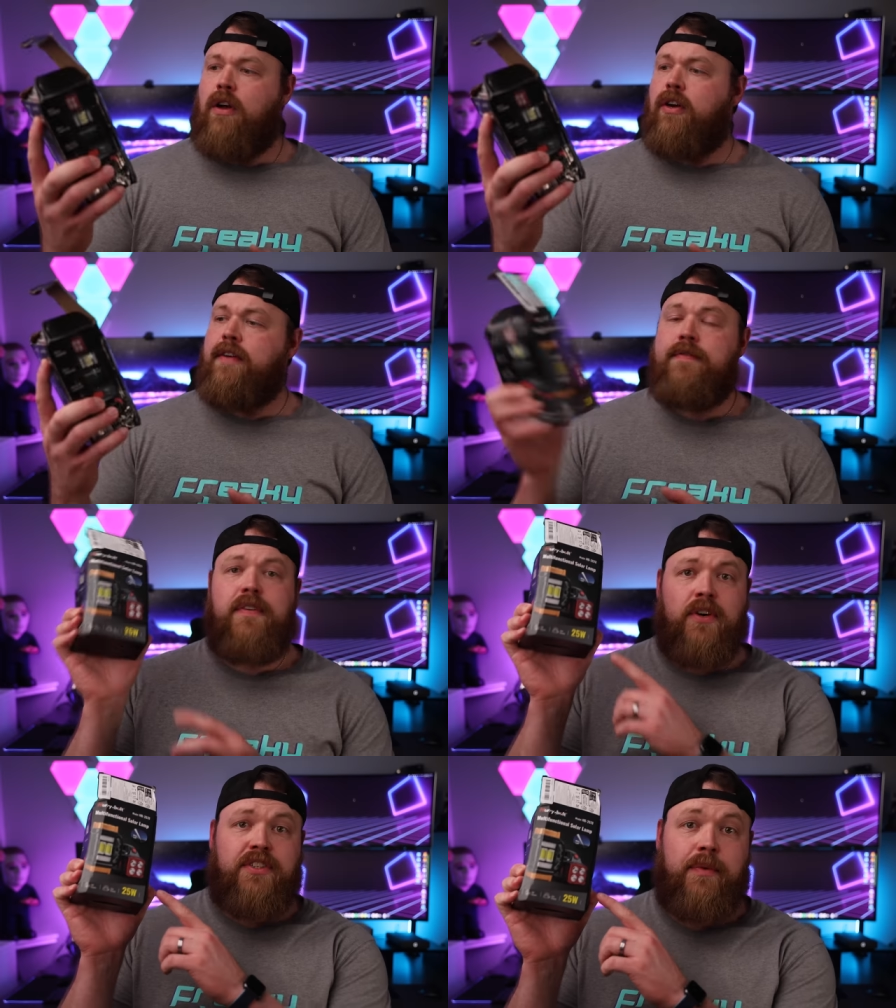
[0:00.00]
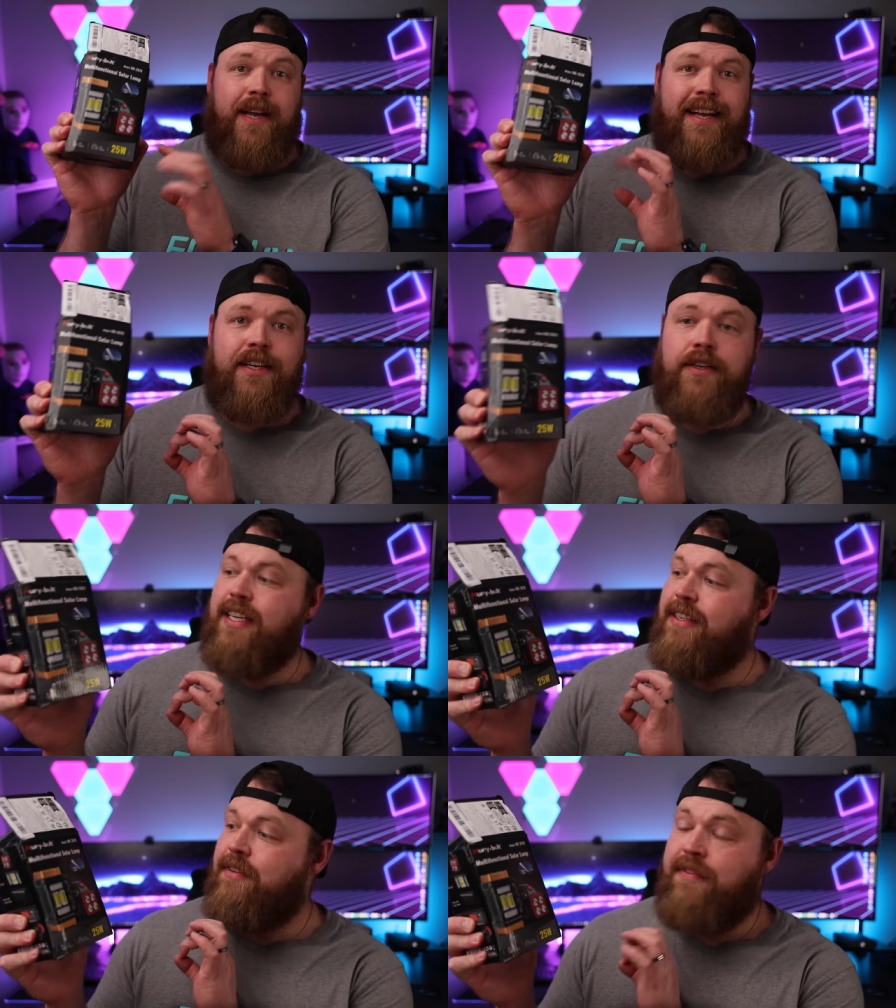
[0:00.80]
Okay, the first thing we got here
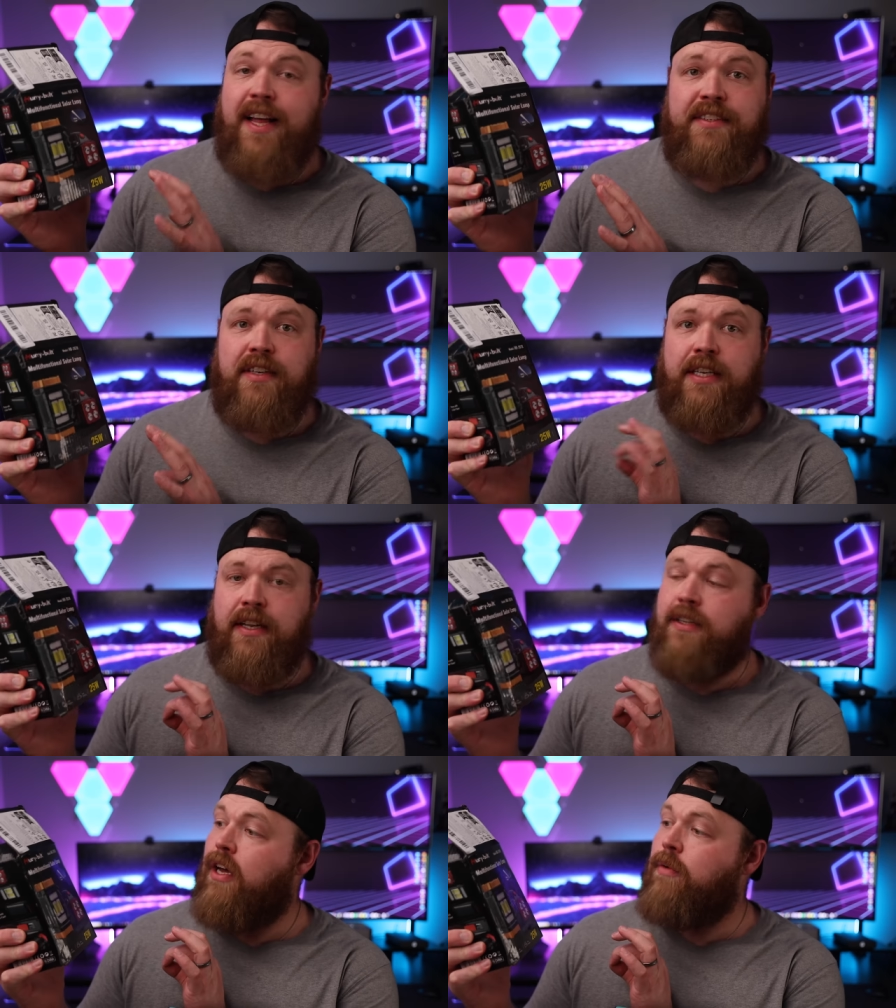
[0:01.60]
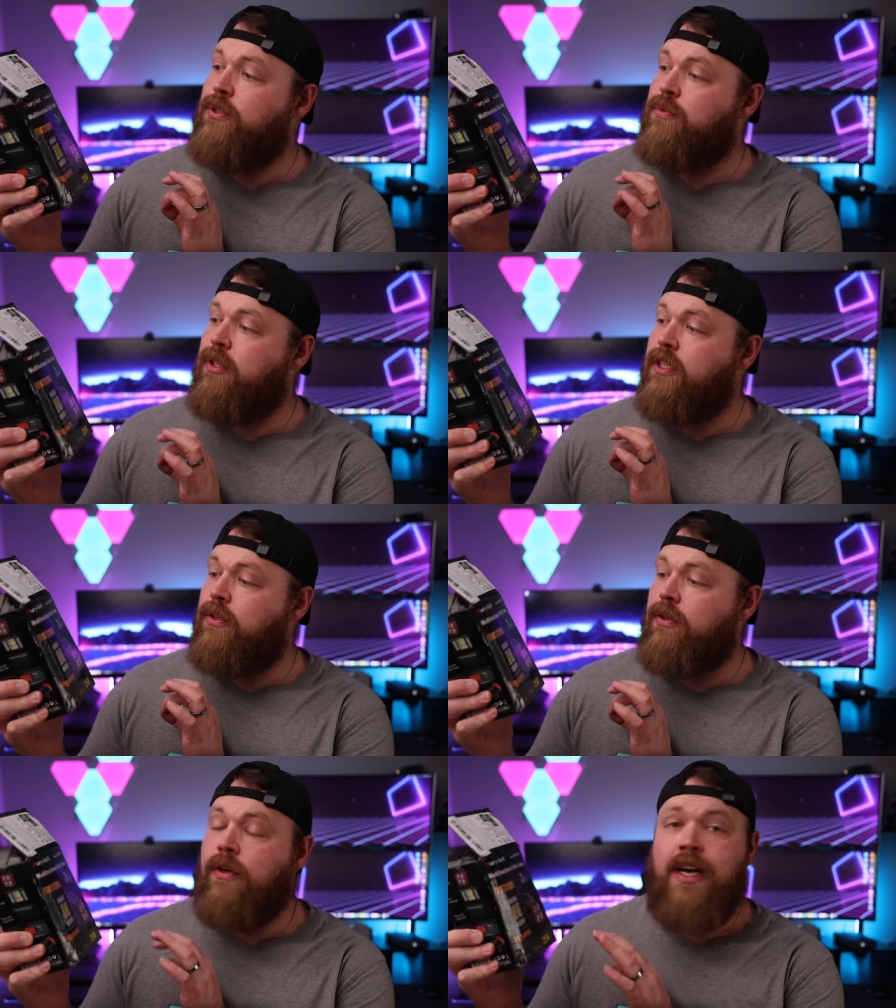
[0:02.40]
is a flashlight that I thought was really
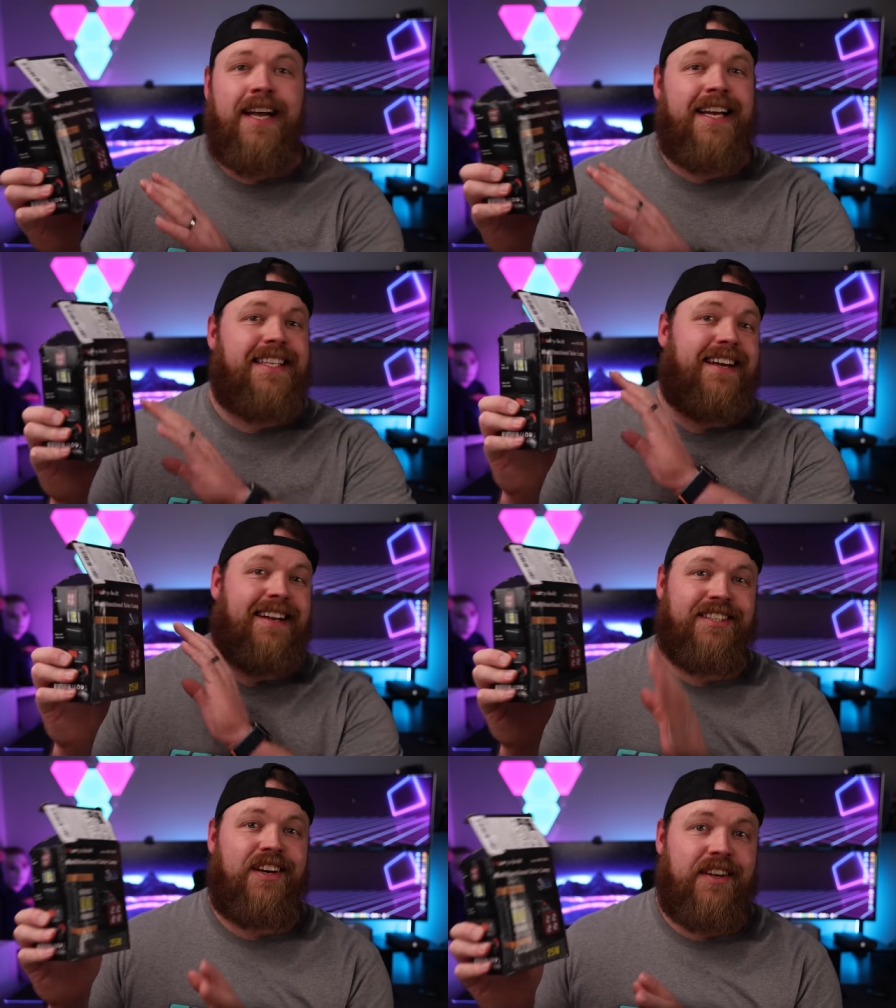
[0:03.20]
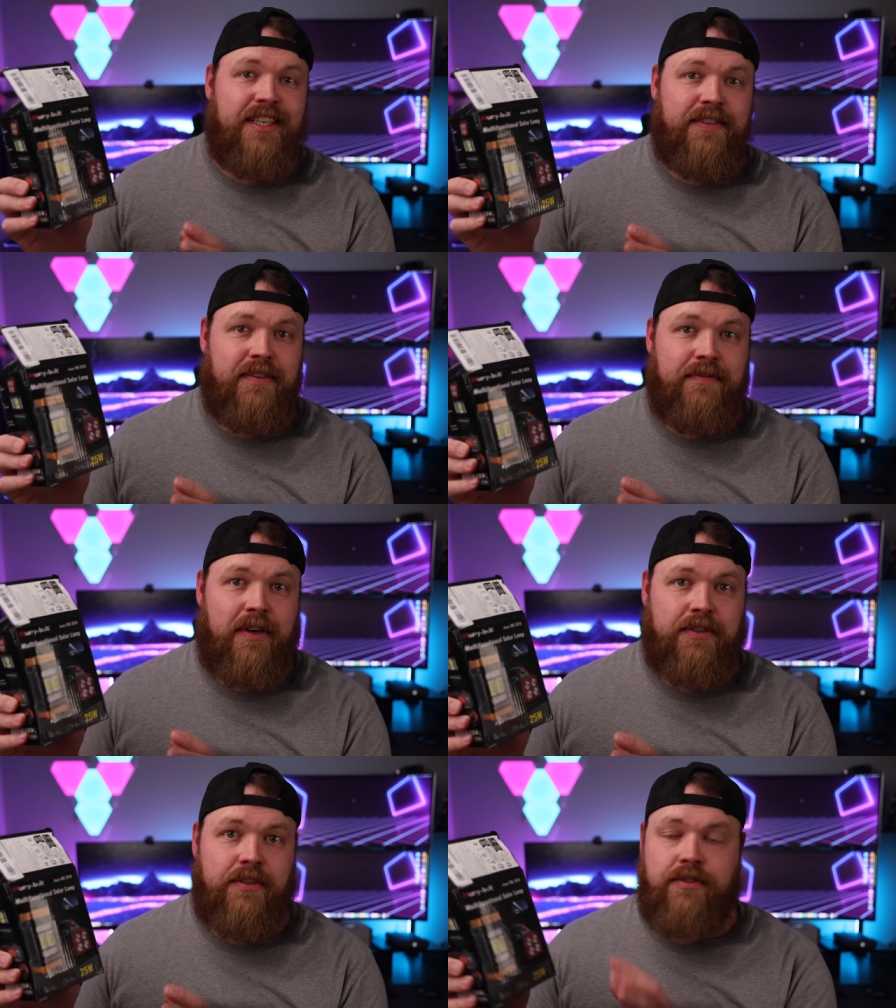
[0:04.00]
cool. It's got a ton of different
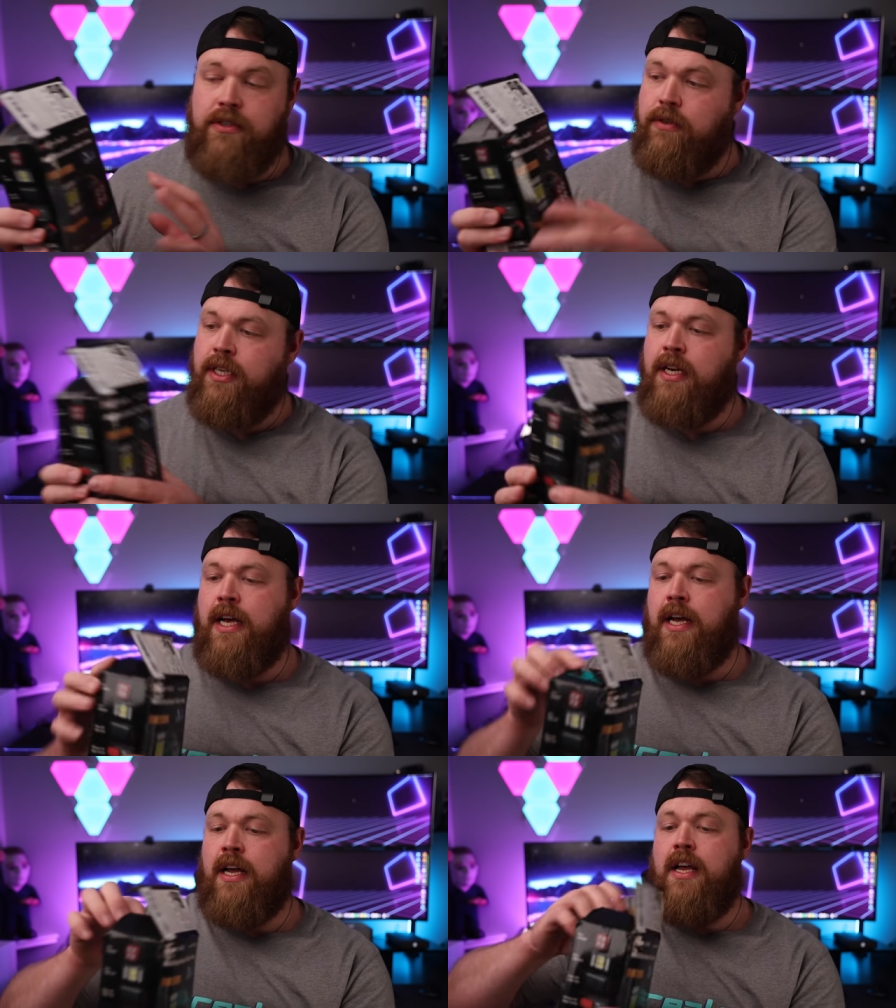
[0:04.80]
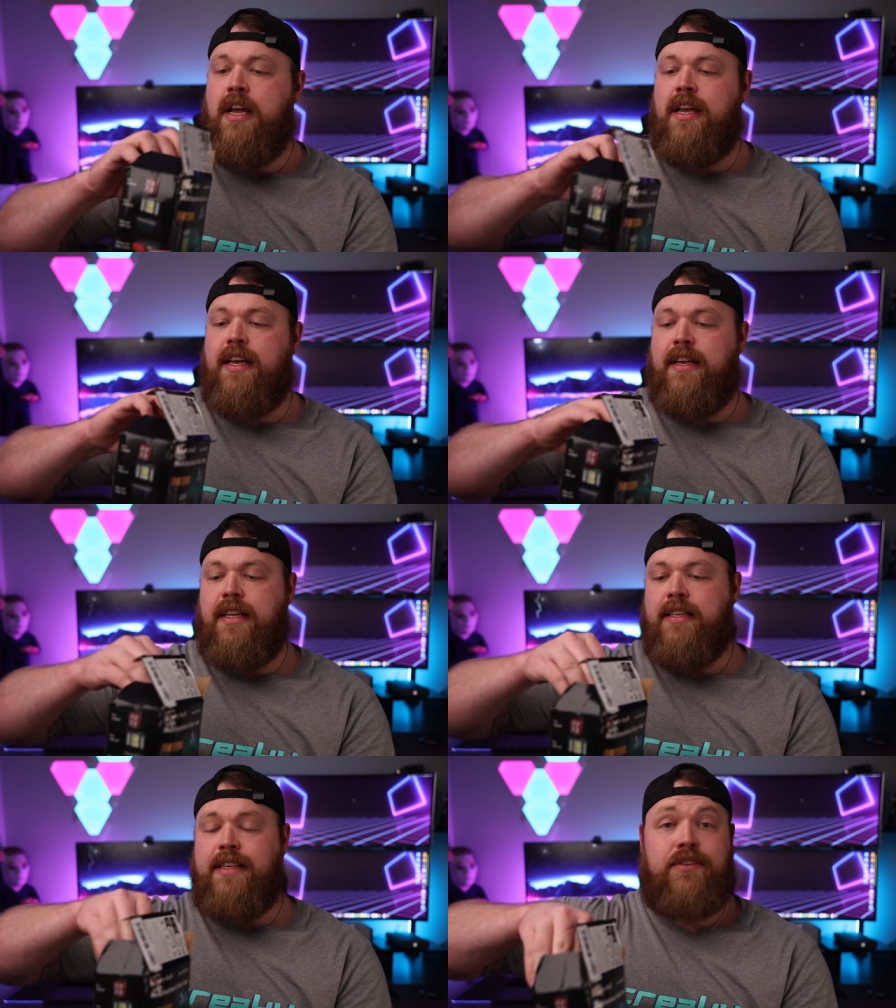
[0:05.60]
functions to it. It
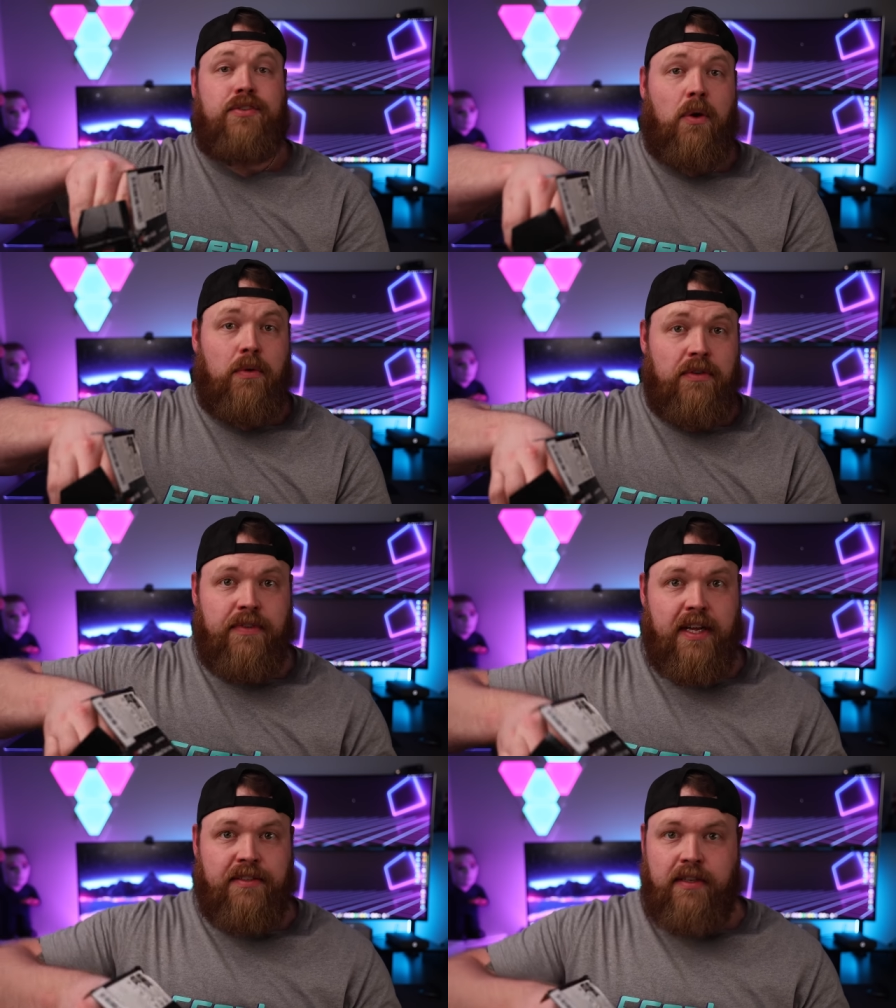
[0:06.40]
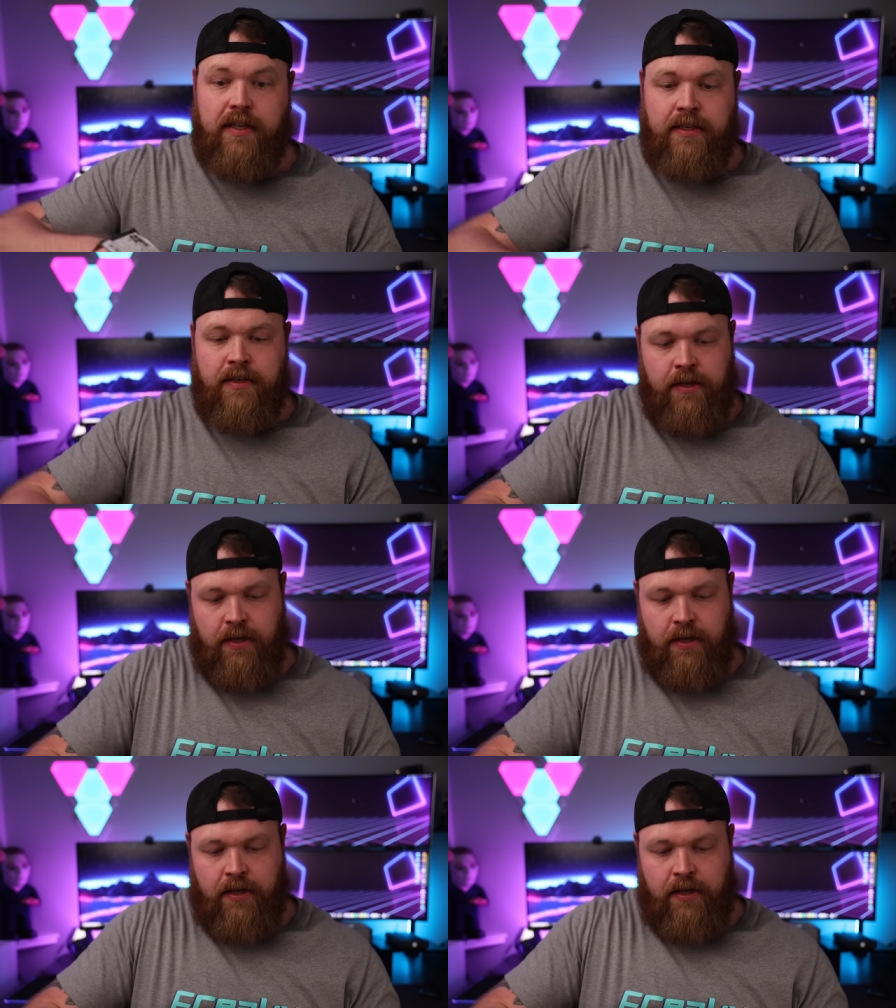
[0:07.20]
is a solar flashlight.